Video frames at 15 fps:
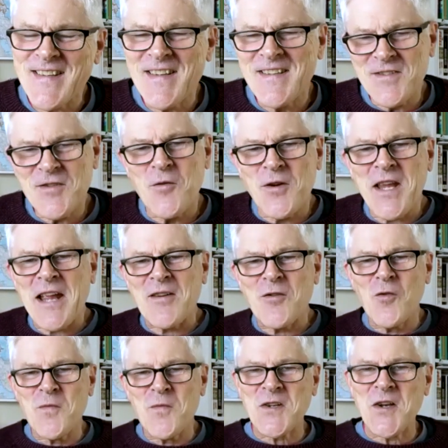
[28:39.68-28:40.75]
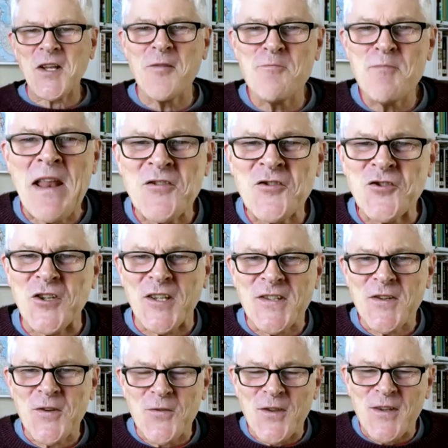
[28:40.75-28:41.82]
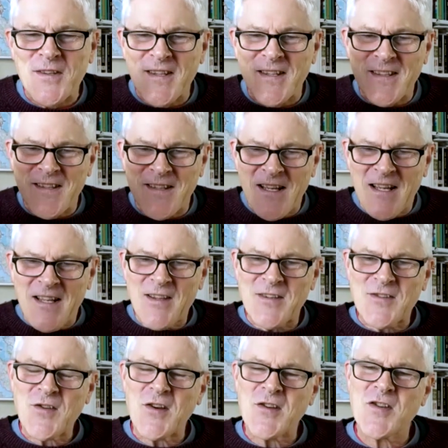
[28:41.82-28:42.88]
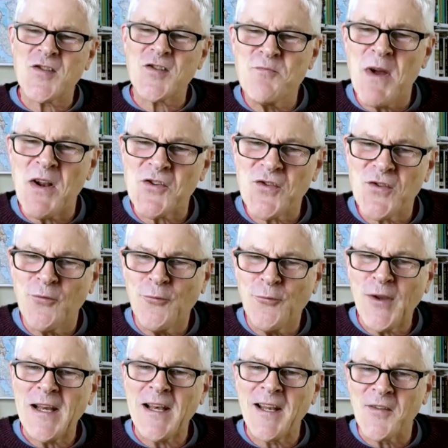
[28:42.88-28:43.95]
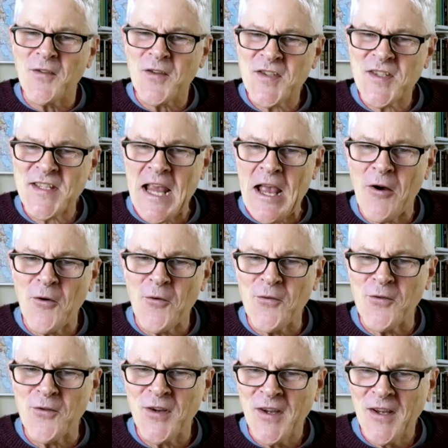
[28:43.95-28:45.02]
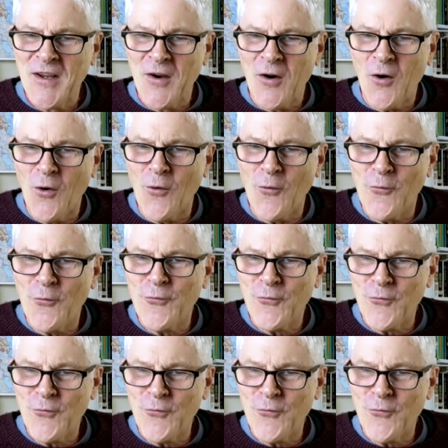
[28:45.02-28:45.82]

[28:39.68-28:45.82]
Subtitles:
Yeah. So again, almost like a mantra, so that it's as much the feeling and the sound of